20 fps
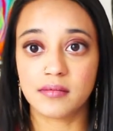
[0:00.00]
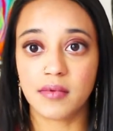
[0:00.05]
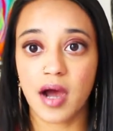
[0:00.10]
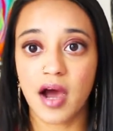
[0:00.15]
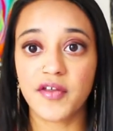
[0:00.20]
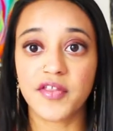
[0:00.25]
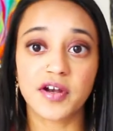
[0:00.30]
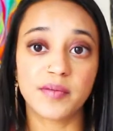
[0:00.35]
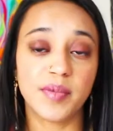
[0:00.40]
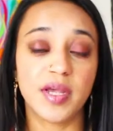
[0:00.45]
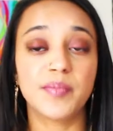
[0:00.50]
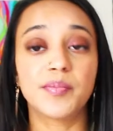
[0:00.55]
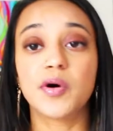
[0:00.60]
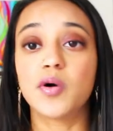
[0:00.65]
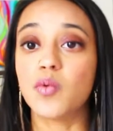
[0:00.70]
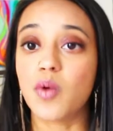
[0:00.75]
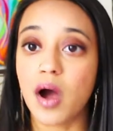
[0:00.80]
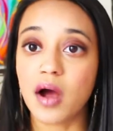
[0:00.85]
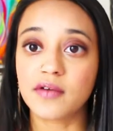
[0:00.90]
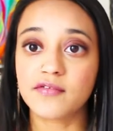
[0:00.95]
other
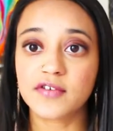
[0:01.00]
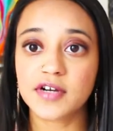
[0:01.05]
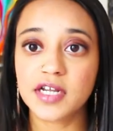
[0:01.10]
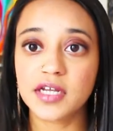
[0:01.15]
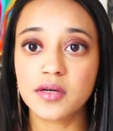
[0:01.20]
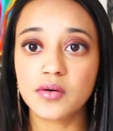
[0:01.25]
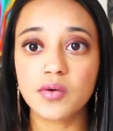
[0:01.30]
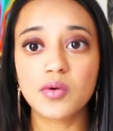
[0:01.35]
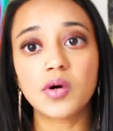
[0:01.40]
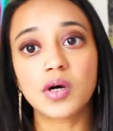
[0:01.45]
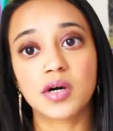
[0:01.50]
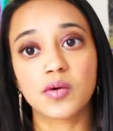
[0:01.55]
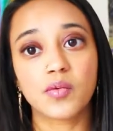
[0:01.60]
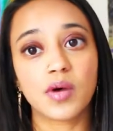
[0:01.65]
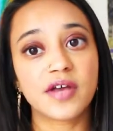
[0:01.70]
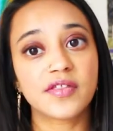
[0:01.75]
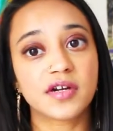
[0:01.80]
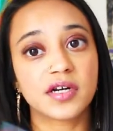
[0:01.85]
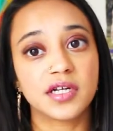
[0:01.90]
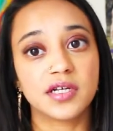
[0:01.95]
people want for you or
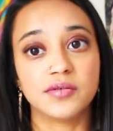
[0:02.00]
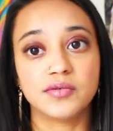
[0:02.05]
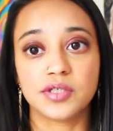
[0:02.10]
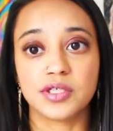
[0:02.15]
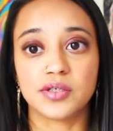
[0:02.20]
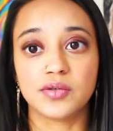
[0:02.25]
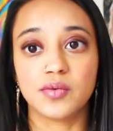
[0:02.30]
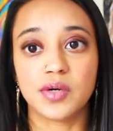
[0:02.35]
whether you do